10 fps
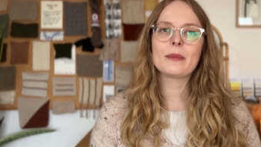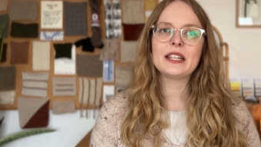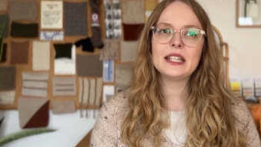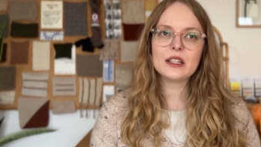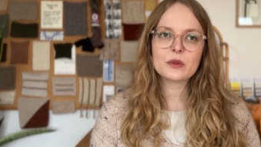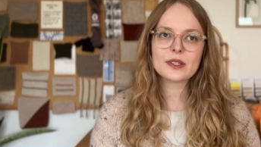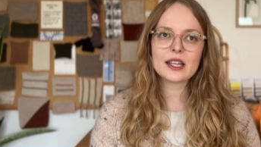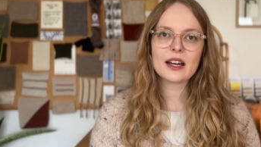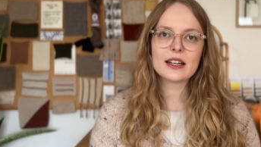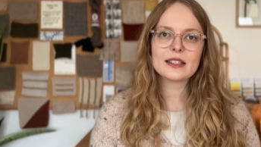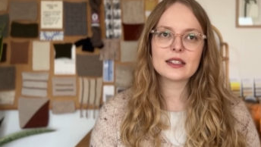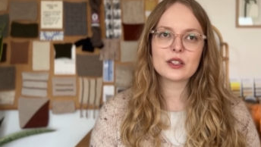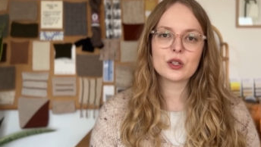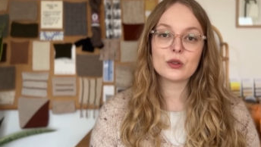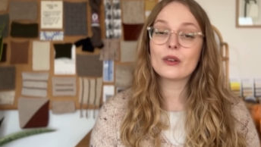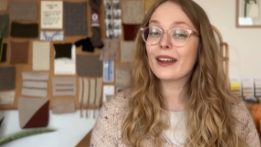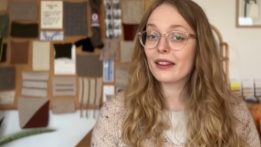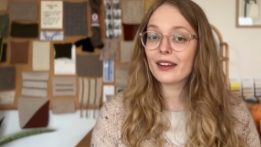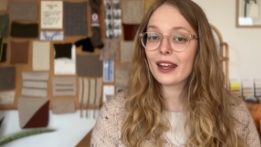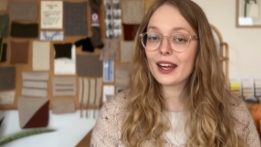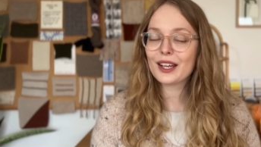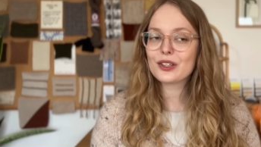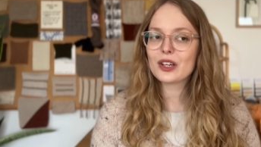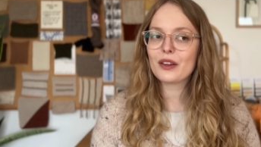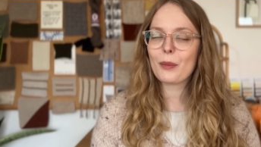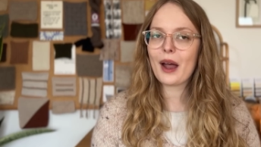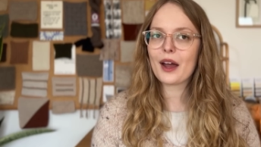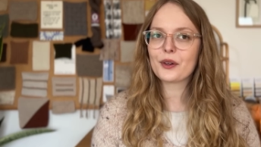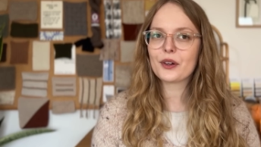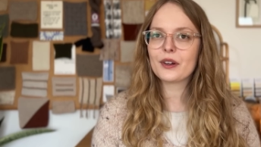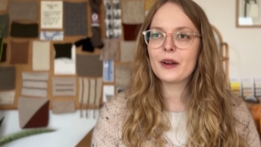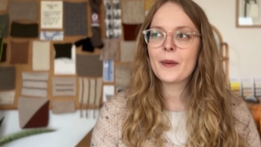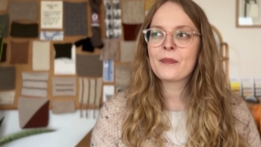my needle size to get the gauge in the pattern